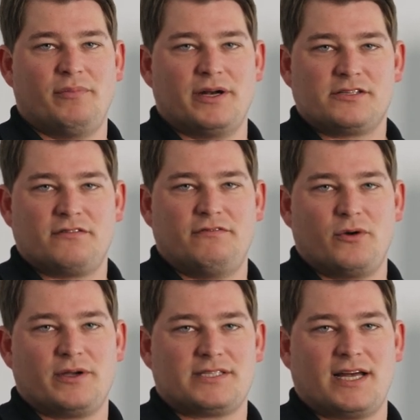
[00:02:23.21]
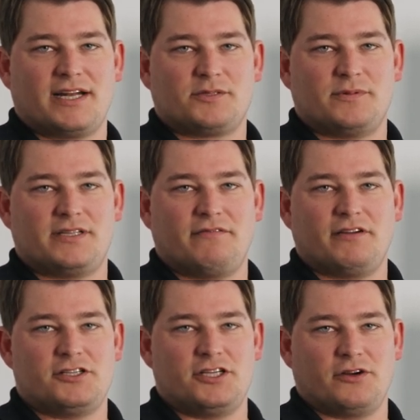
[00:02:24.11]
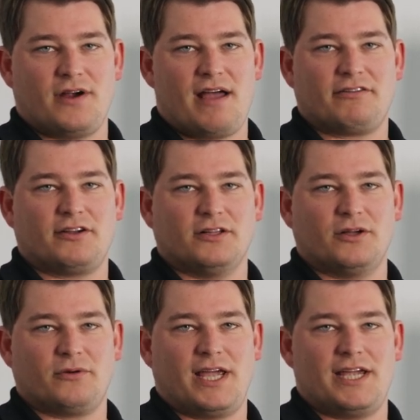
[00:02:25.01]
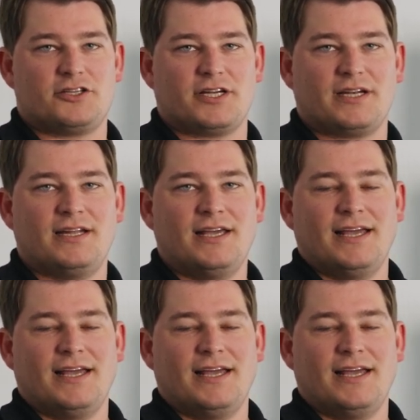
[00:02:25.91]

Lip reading: but it's focused on a specific geographical location,